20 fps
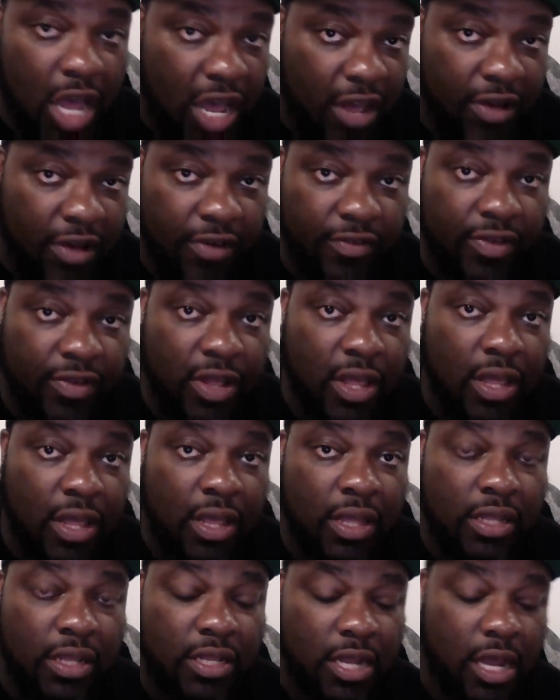of
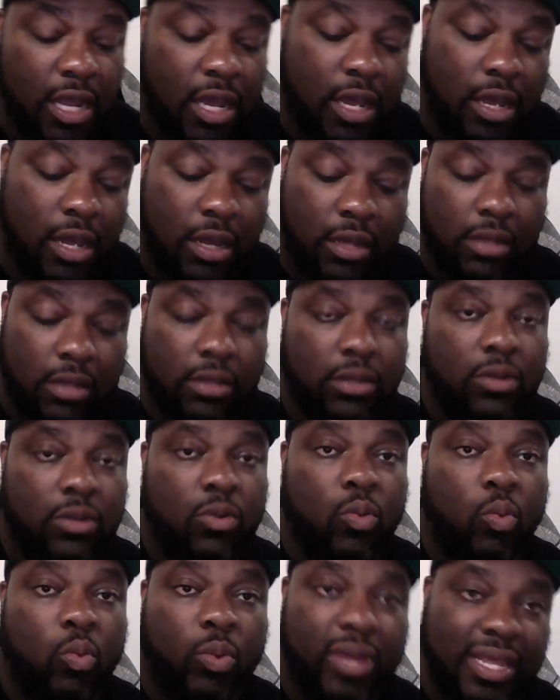the
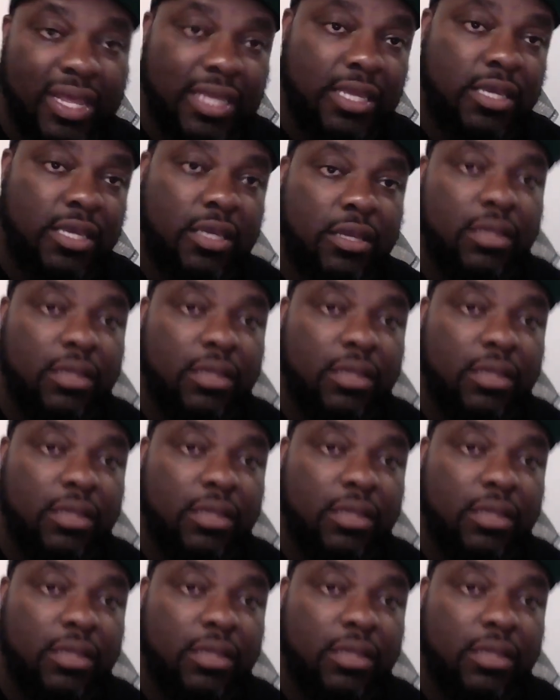week.